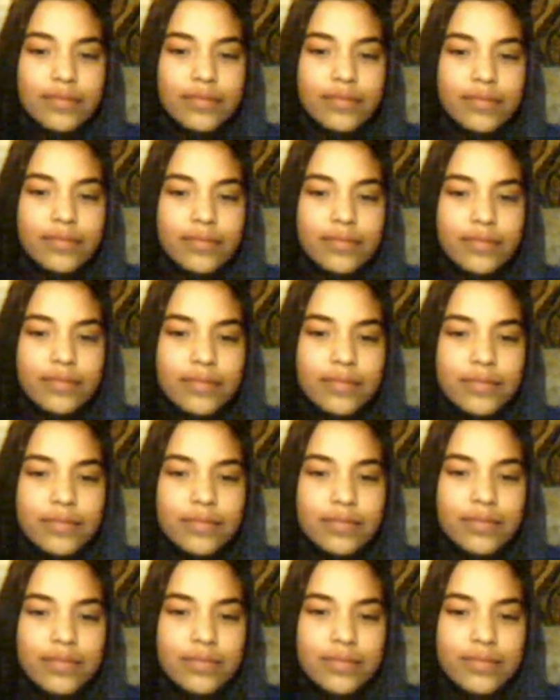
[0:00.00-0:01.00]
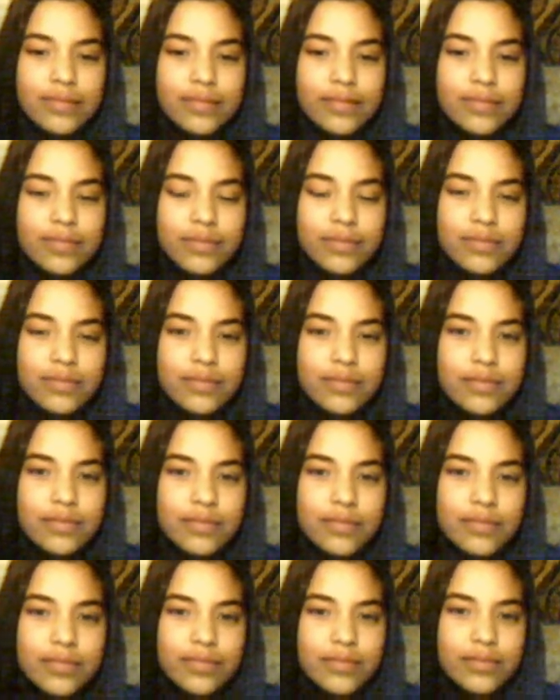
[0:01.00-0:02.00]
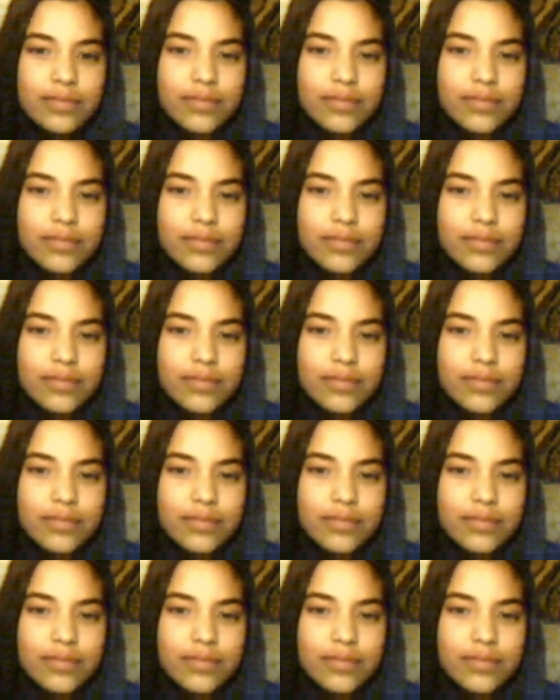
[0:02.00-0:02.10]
This person isn't speaking.